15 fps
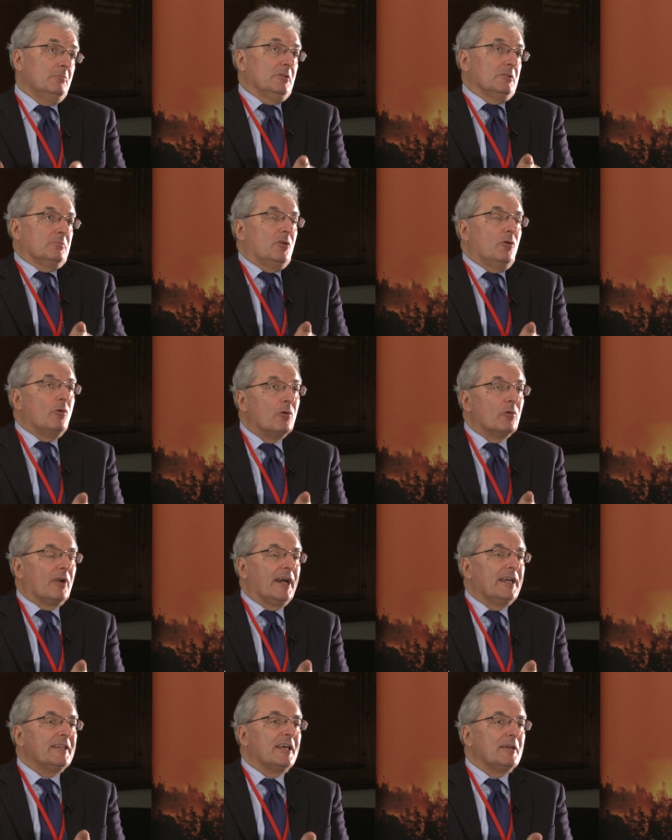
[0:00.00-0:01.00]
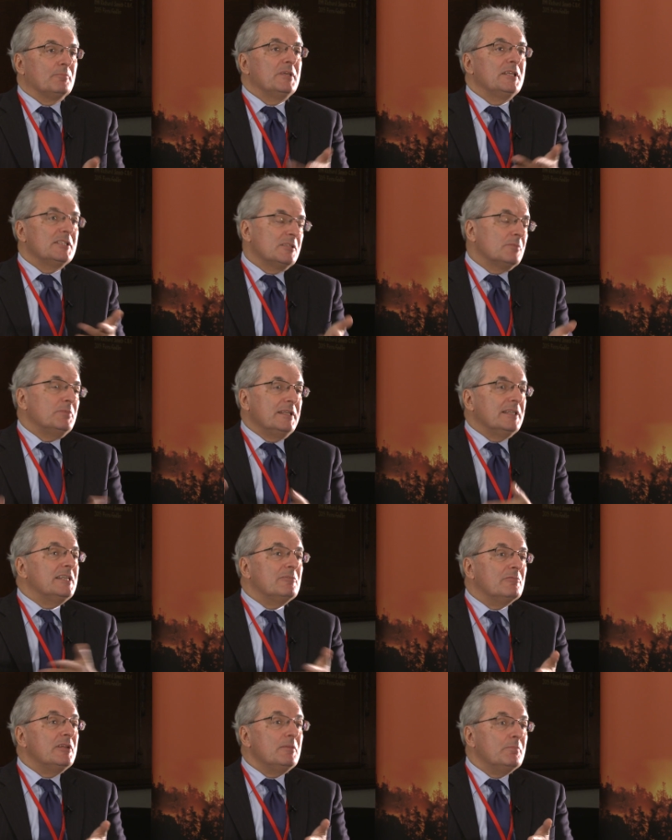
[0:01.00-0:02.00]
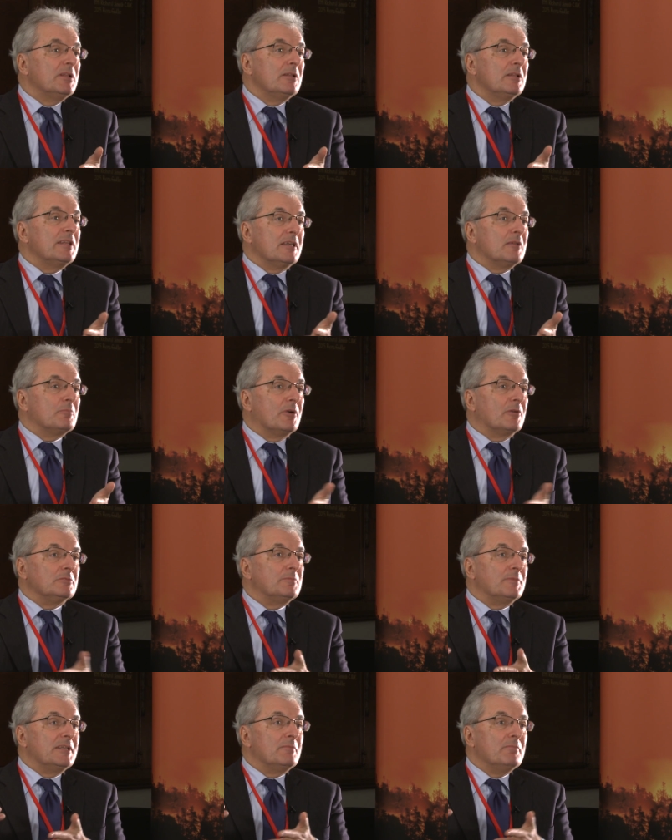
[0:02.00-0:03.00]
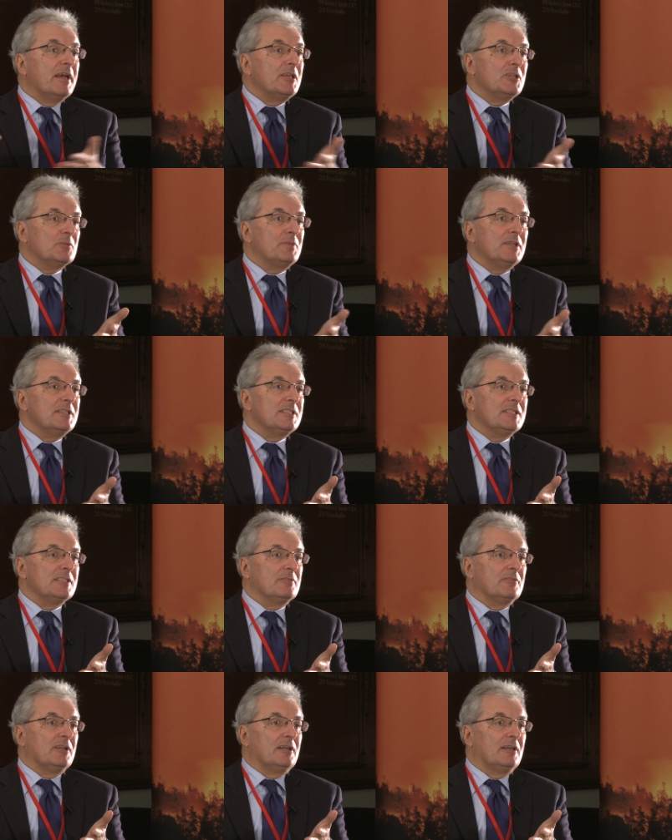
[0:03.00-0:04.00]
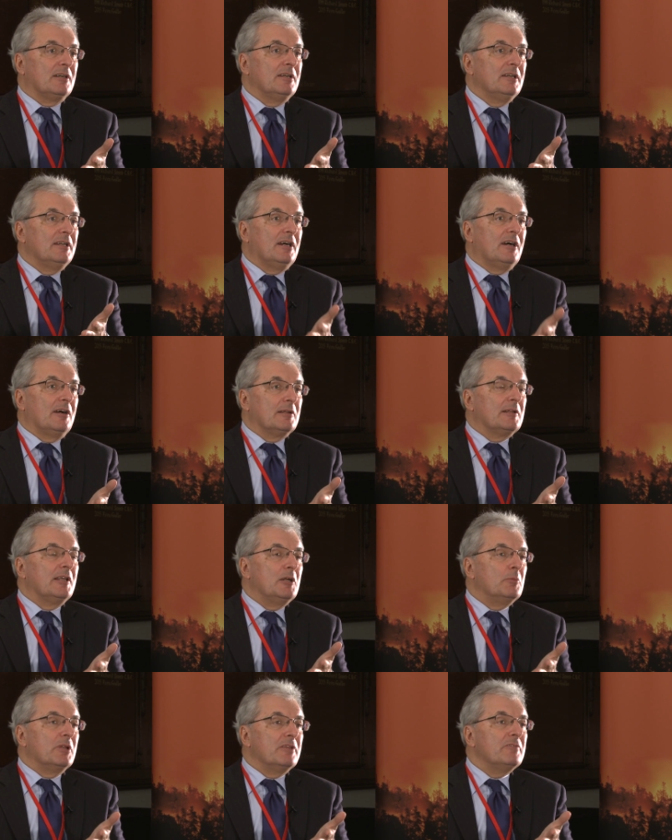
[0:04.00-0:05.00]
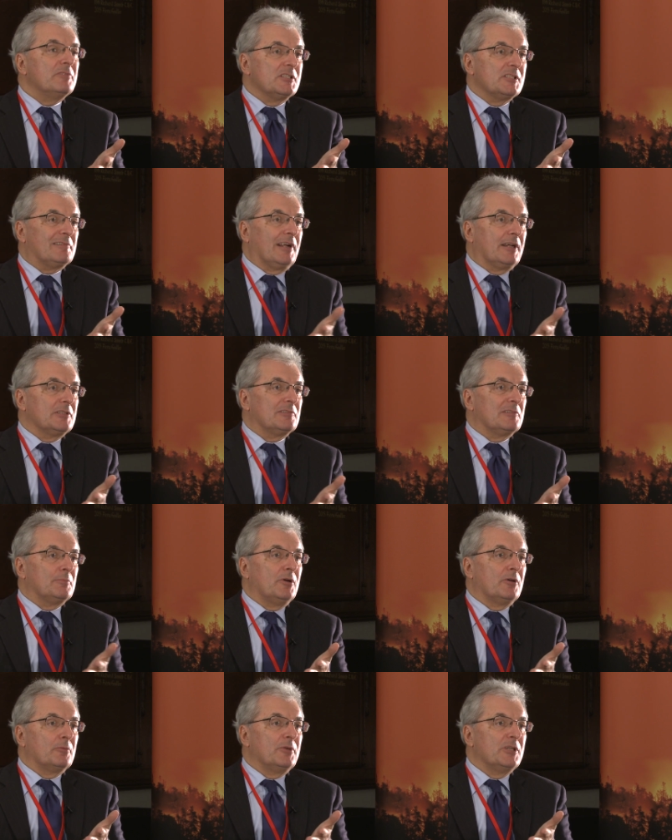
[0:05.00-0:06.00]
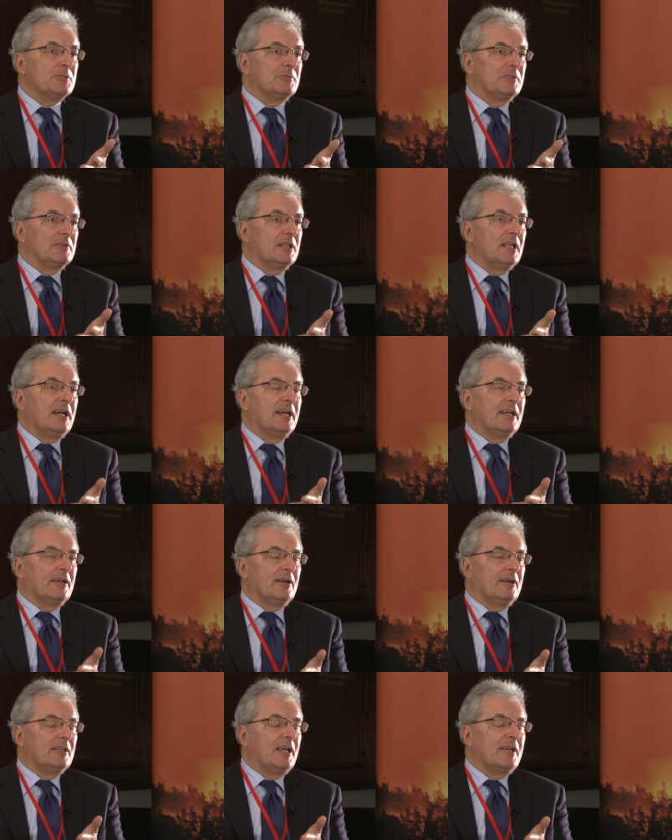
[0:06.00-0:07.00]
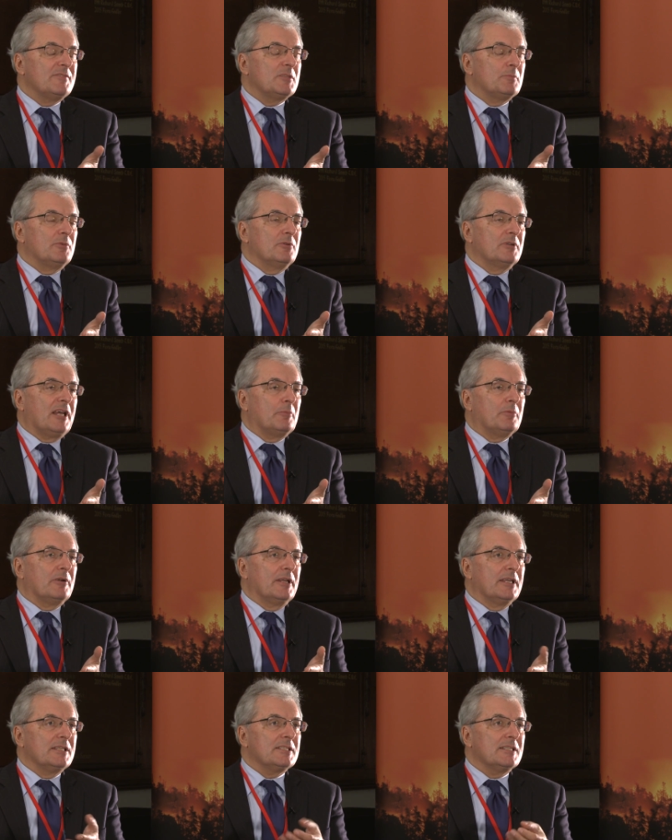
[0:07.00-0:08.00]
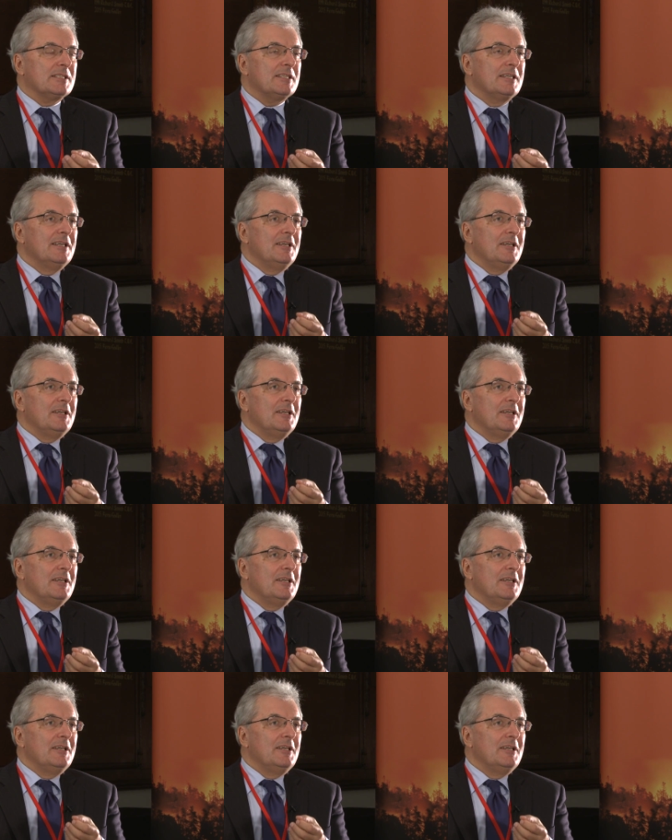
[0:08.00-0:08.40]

Well, all right, that means completely rebuilding probably major pieces of our, our global infrastructure upon which we rely, our life support apparatus.